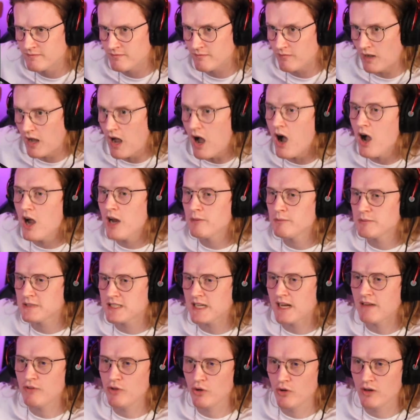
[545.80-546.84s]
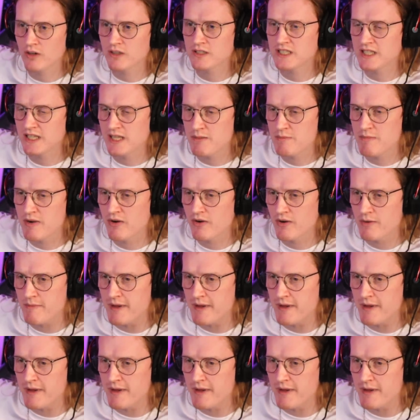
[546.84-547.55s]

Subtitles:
Have you looked in the mirror,